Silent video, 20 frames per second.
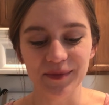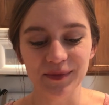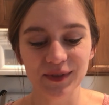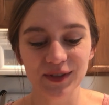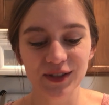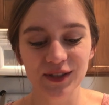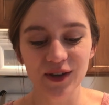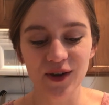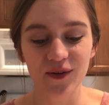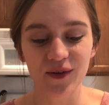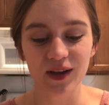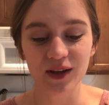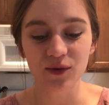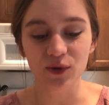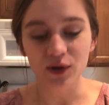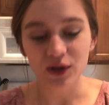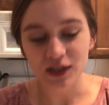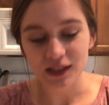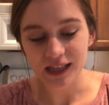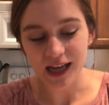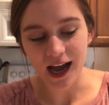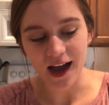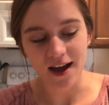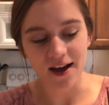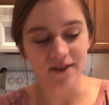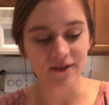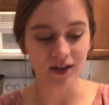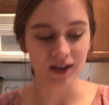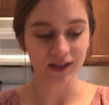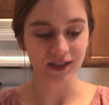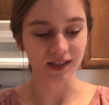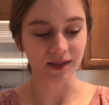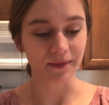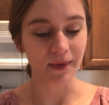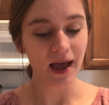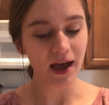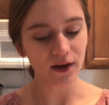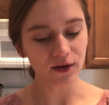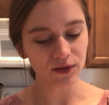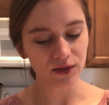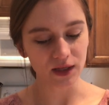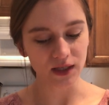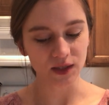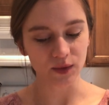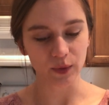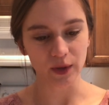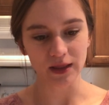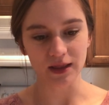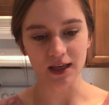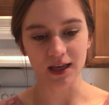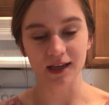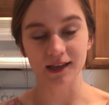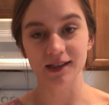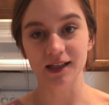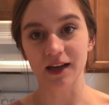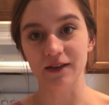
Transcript: So in order to have some healthy sweet things,